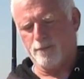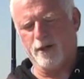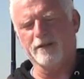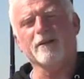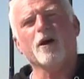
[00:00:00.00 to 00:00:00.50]

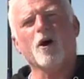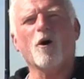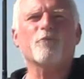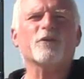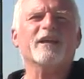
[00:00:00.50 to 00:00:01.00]
But
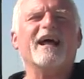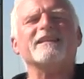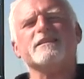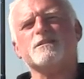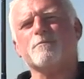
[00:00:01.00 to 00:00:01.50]
hopefully
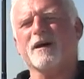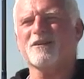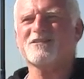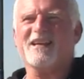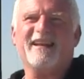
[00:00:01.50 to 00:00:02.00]
that
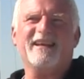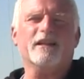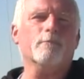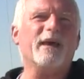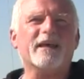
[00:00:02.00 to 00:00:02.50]
dispels any
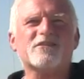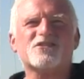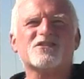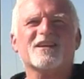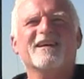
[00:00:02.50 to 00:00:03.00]
of the
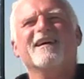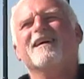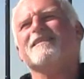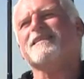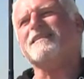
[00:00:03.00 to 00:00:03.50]
myths,
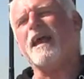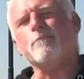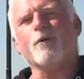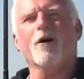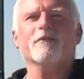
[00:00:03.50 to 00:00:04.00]
the
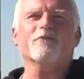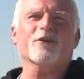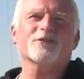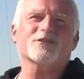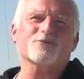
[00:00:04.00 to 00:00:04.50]
tape on
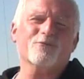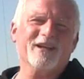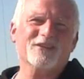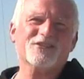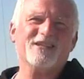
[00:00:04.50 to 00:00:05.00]
versus
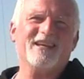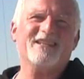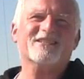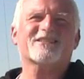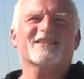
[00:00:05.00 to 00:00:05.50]
reel
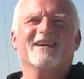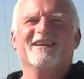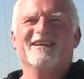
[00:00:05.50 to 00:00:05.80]
seats.